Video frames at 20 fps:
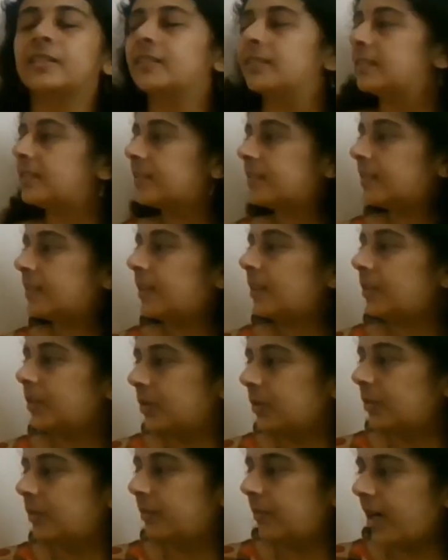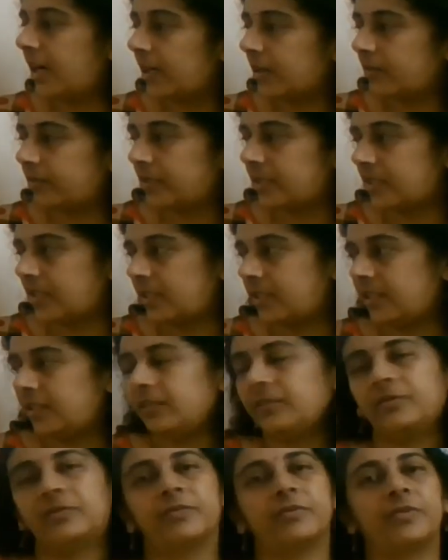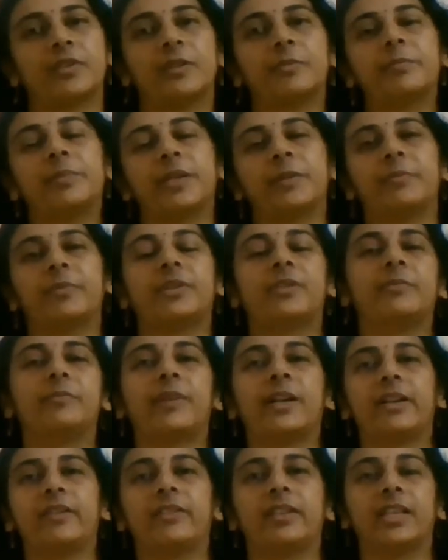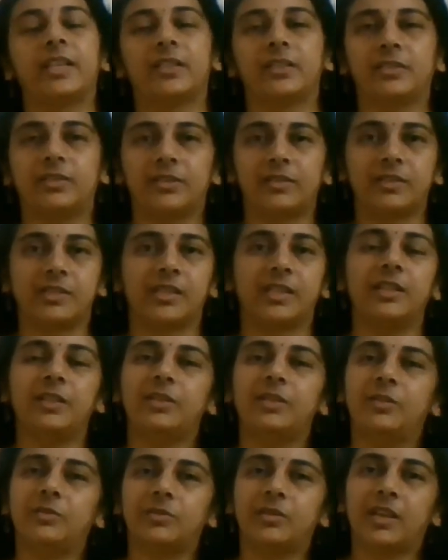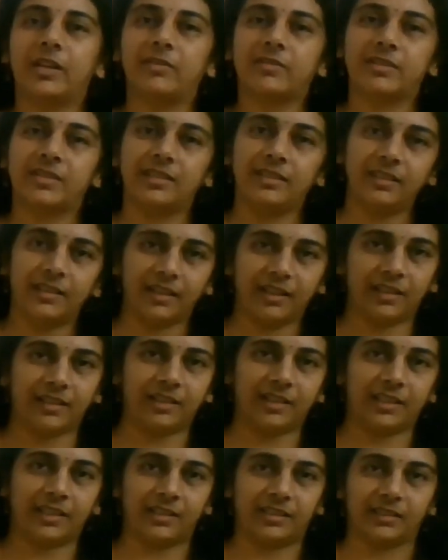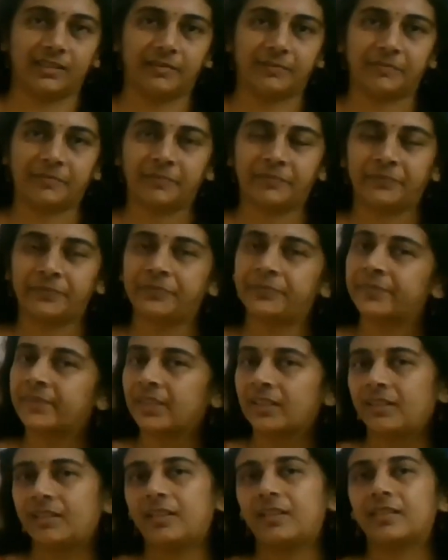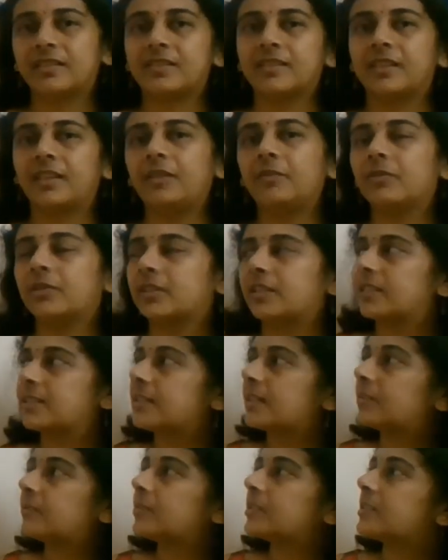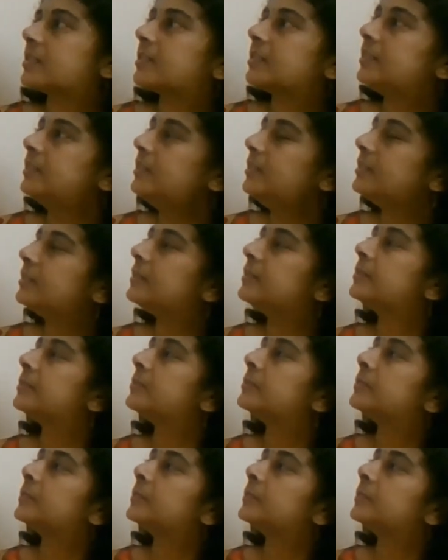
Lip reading: This is a 2-mark question from paper of Biotechnology 2018. Let's see what is the question.